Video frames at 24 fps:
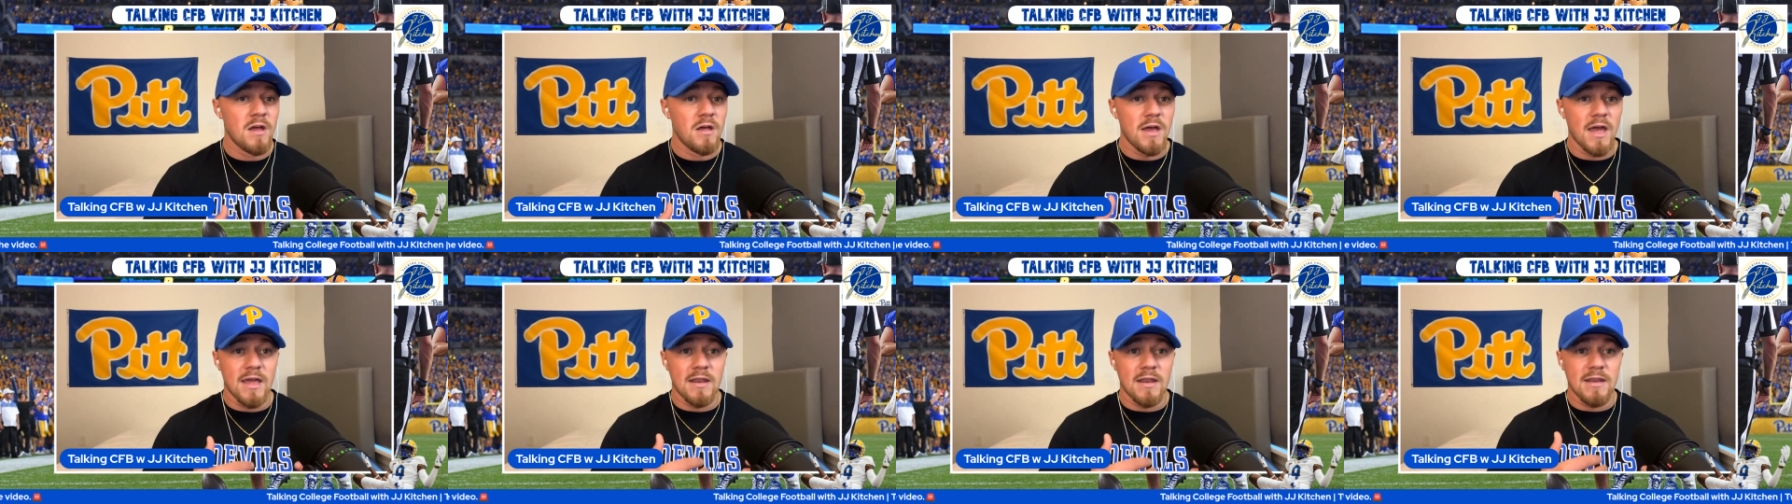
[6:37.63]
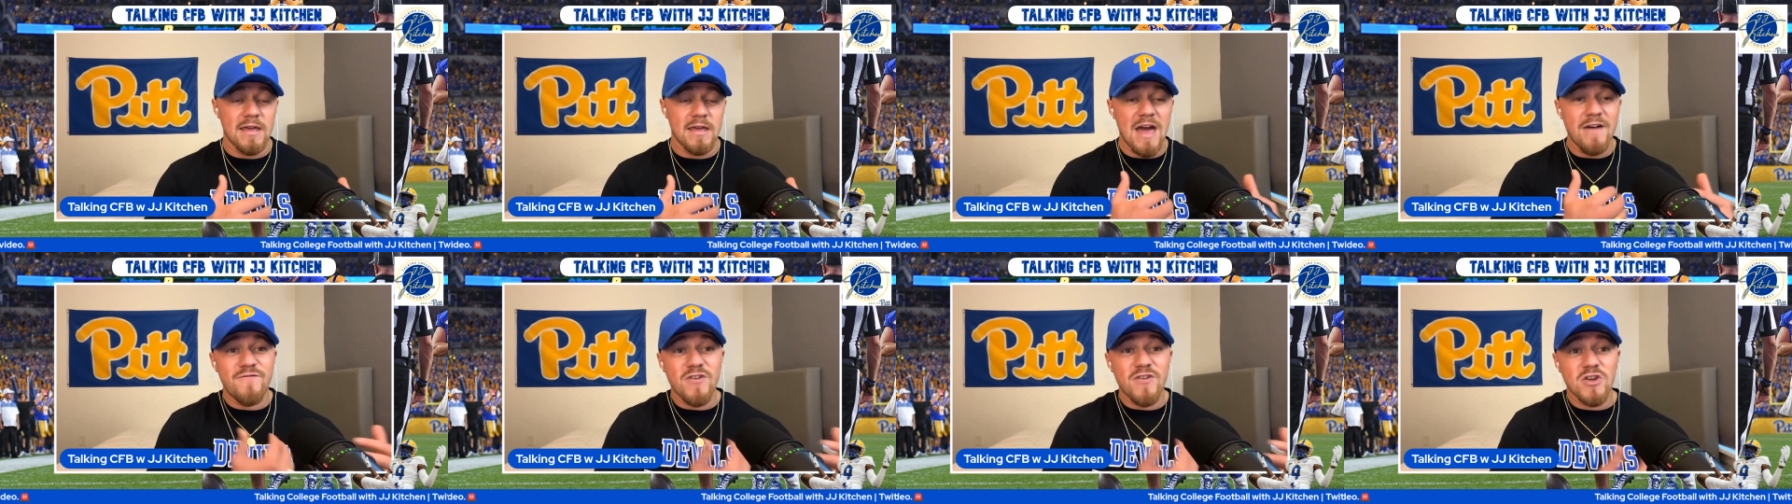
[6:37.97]
And
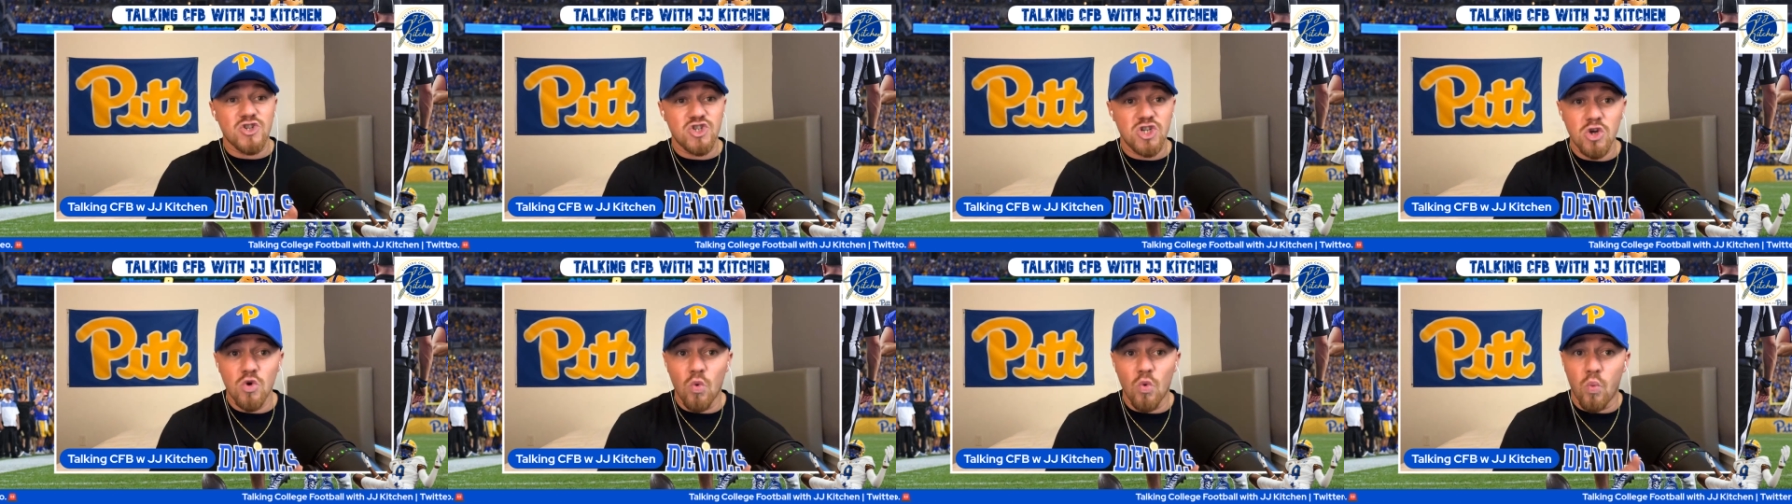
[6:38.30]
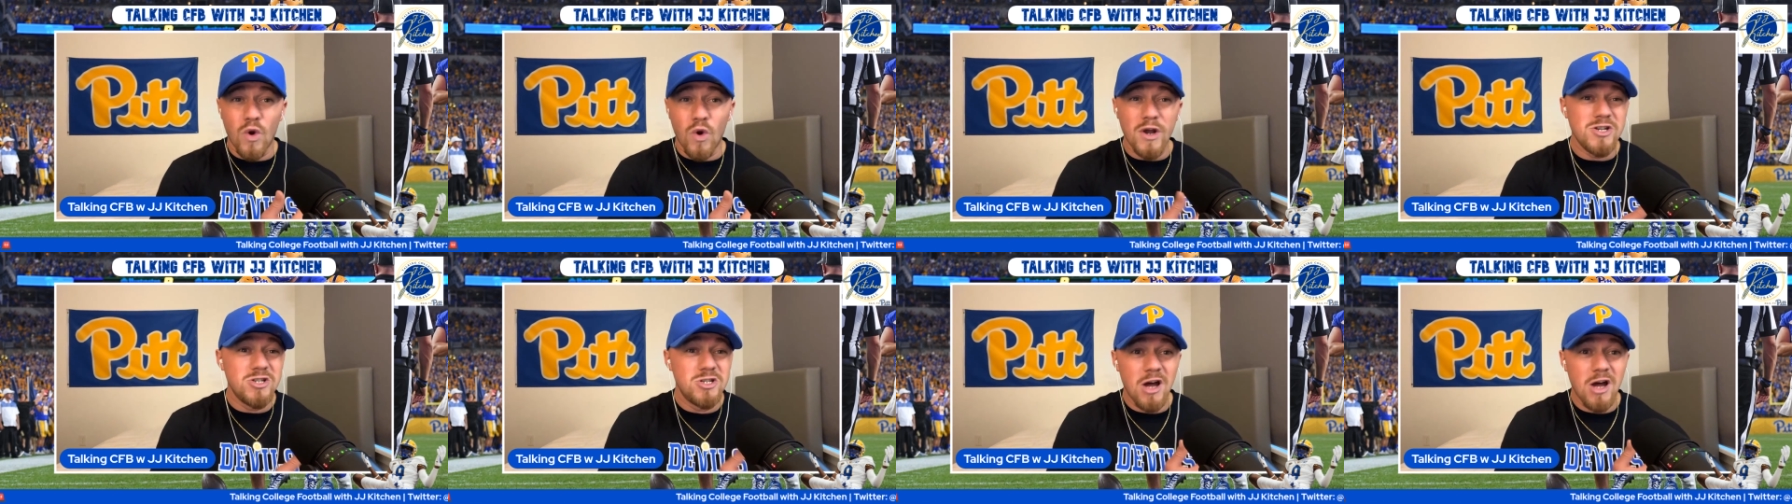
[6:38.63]
FSU
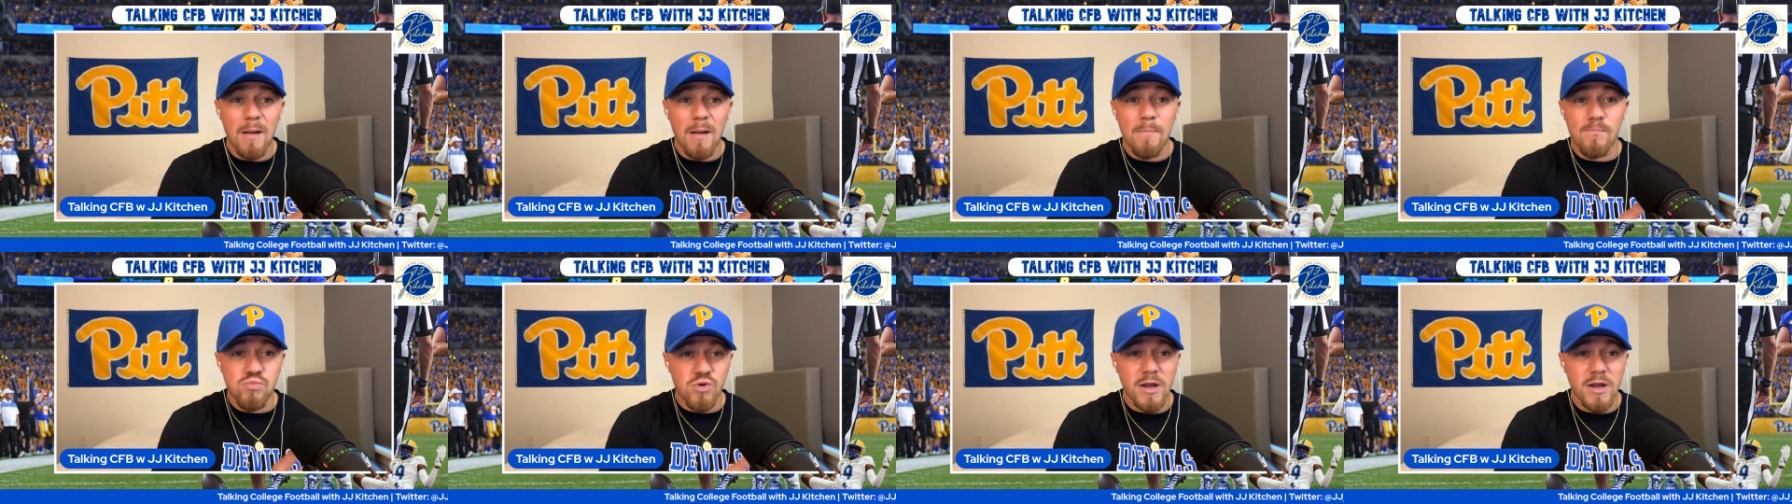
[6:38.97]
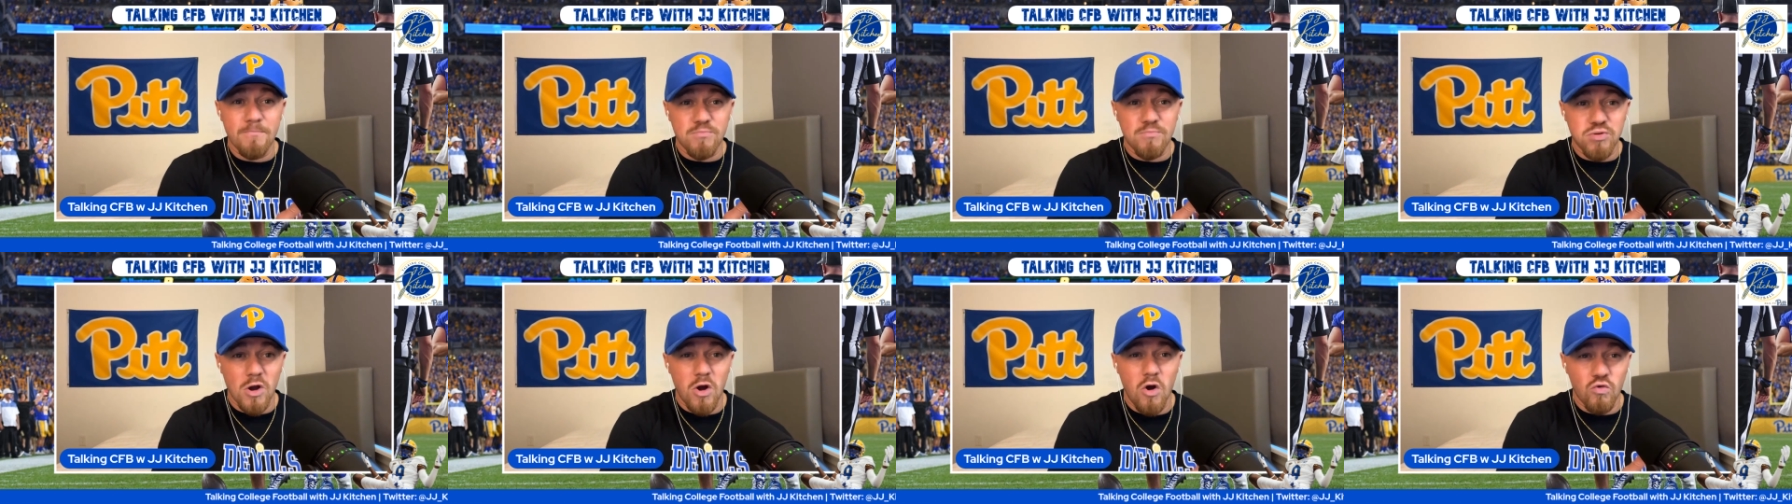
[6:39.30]
would not bring
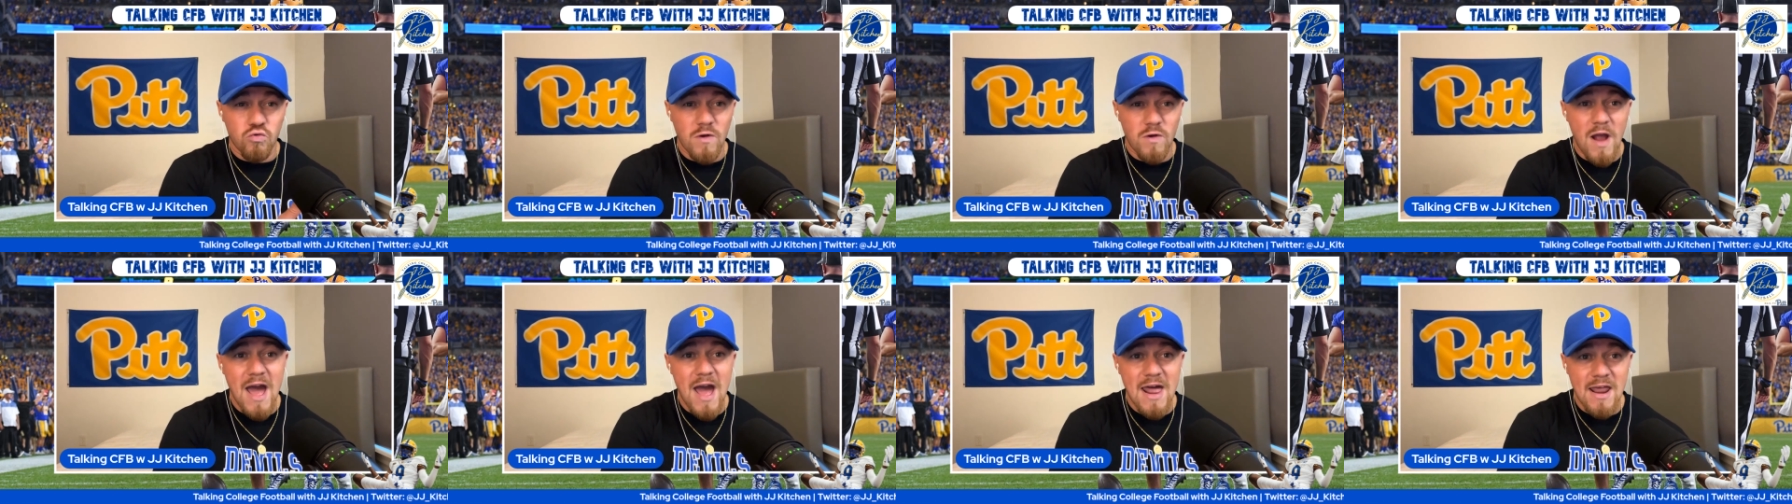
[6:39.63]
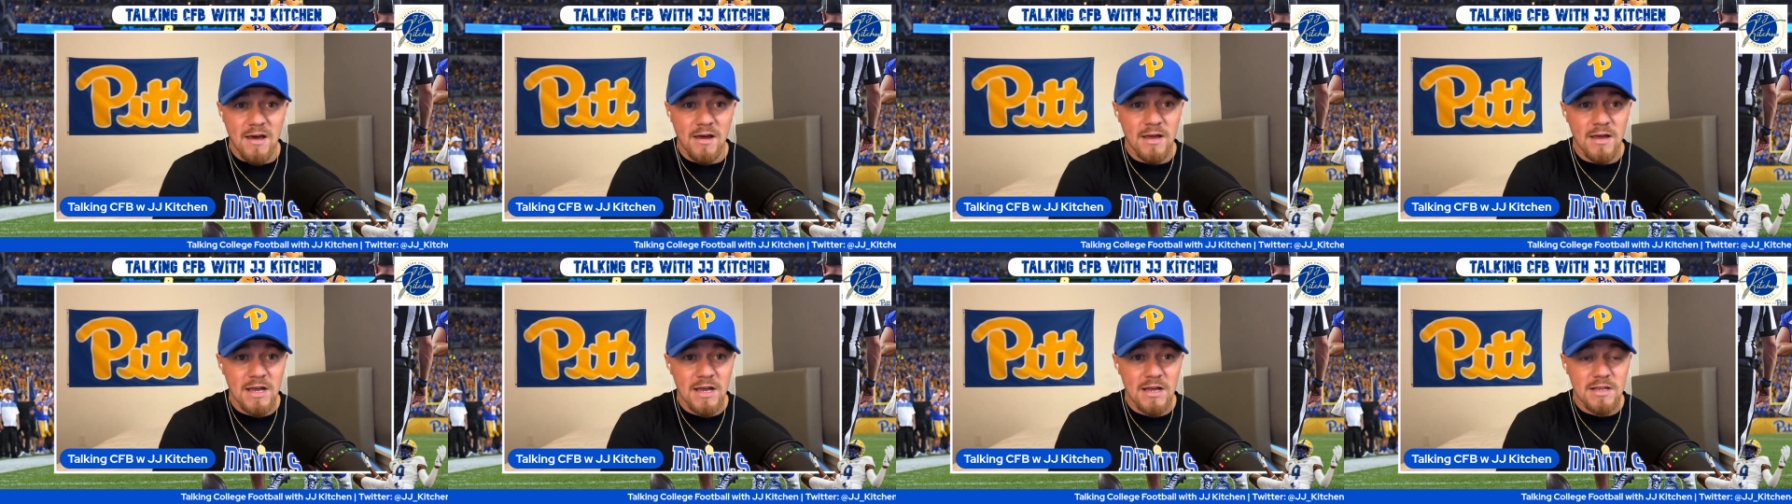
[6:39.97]
pro
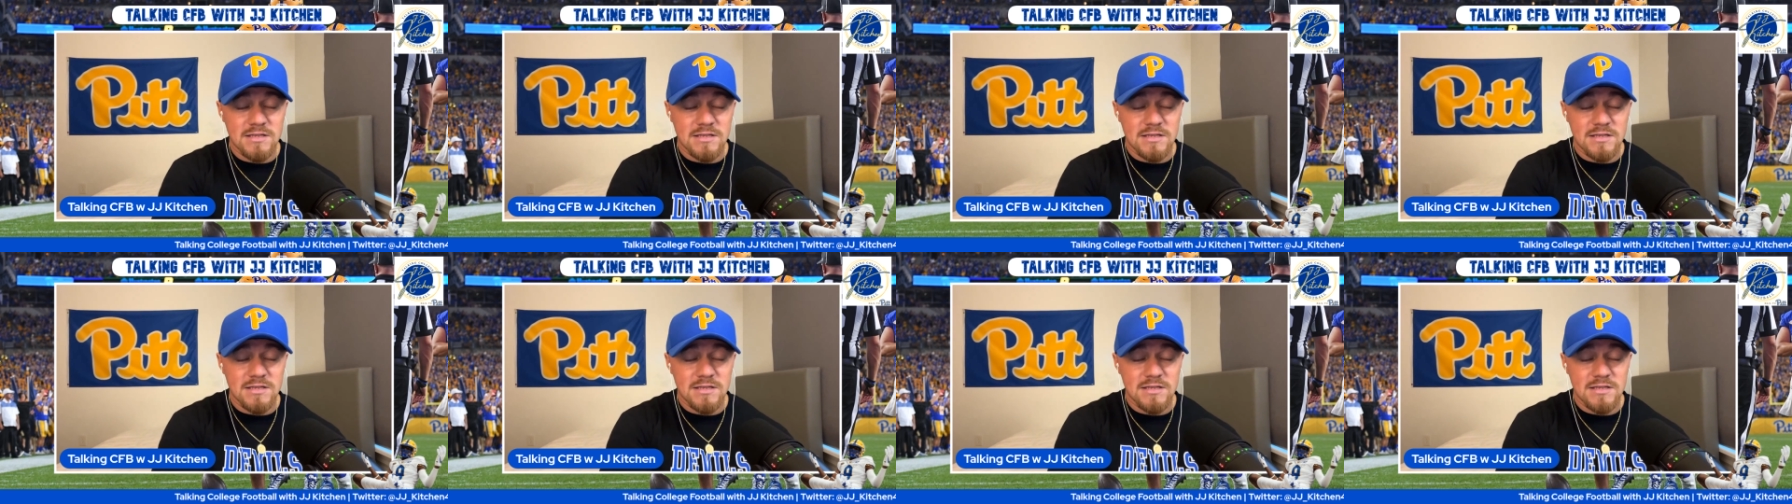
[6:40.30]
rata